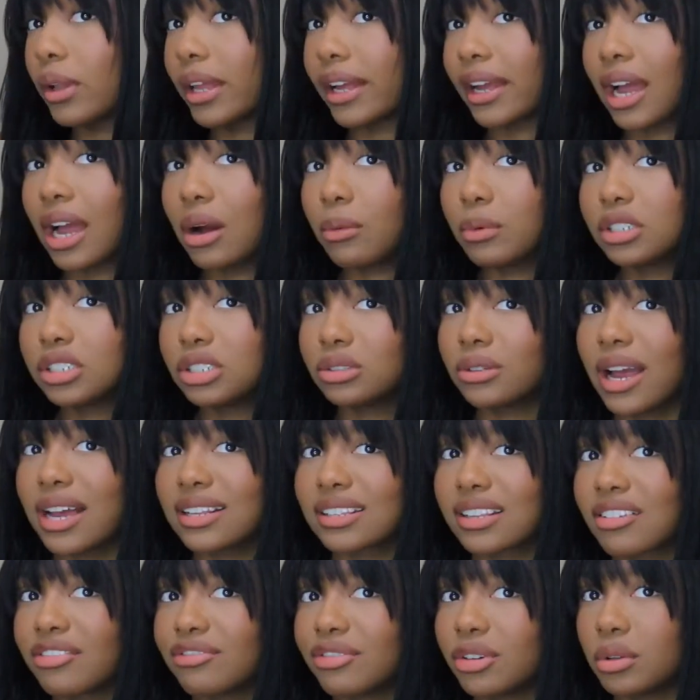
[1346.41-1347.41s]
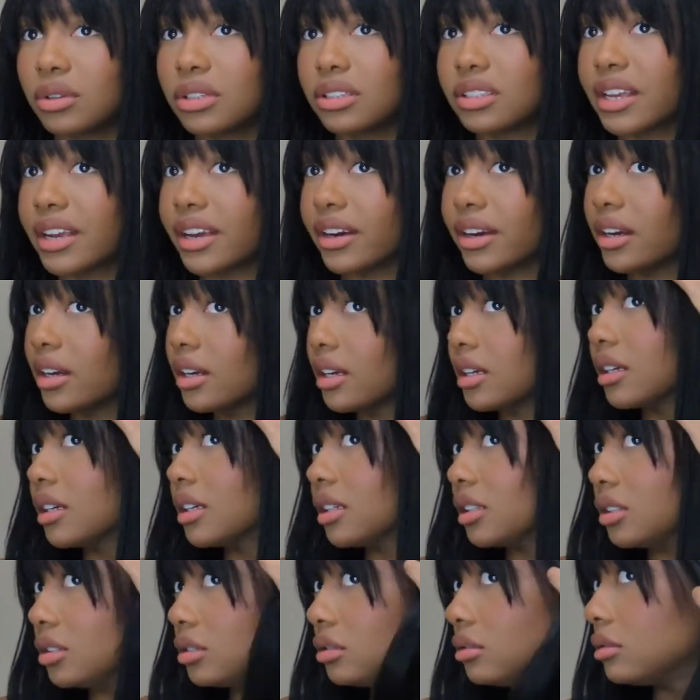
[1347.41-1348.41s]
like, I wish you guys could feel this hair.
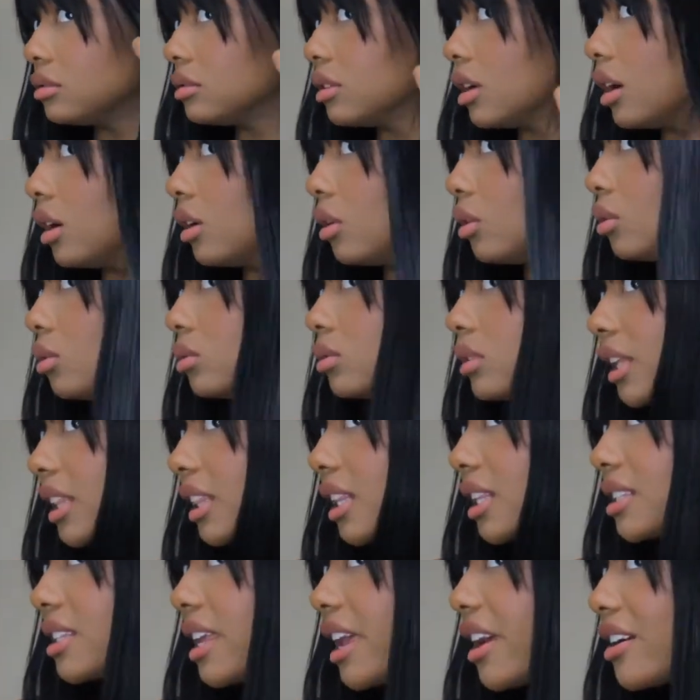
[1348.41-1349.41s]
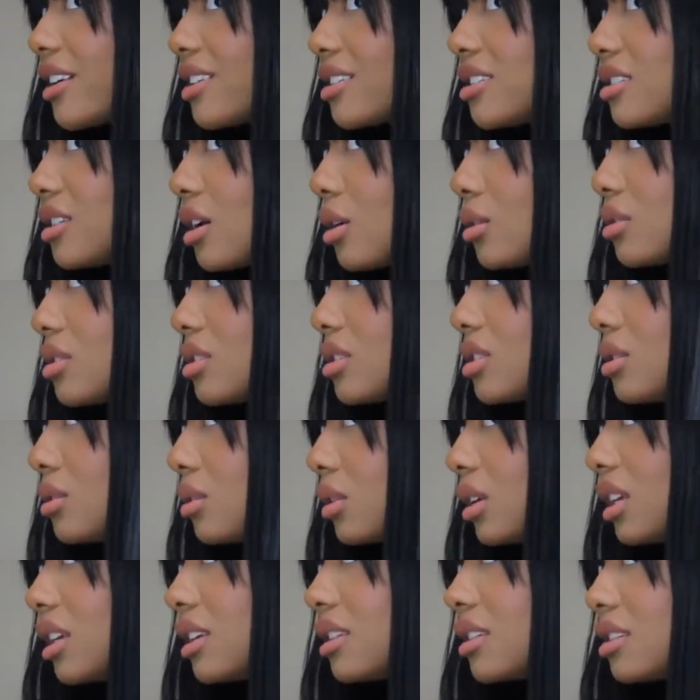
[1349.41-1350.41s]
You know, like, this hair is so
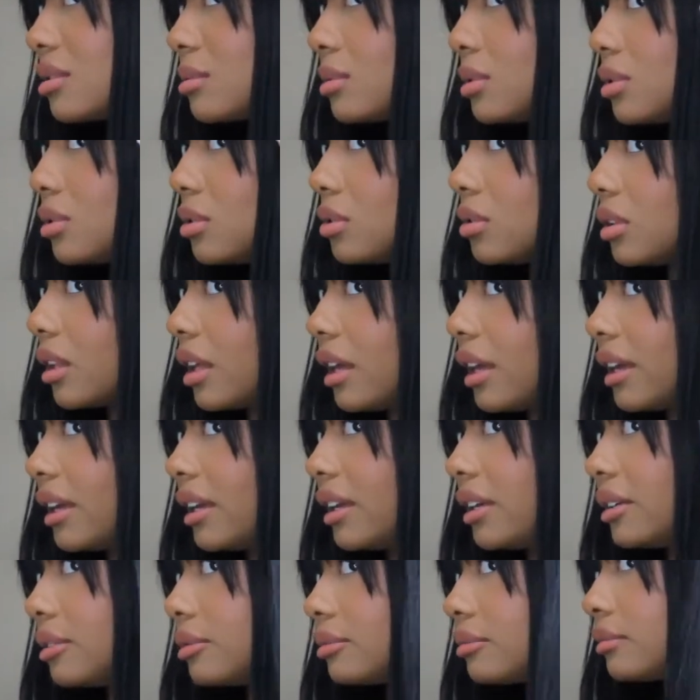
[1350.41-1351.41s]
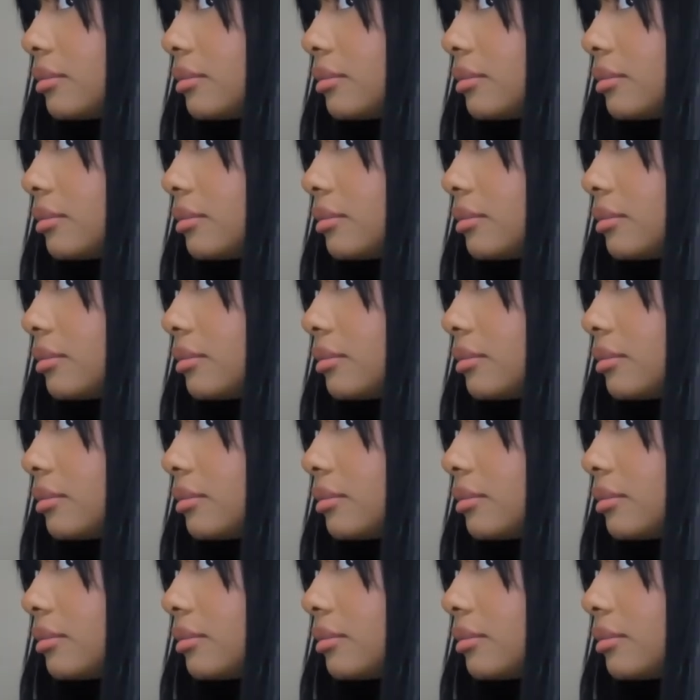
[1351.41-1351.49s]
silky and smooth, like,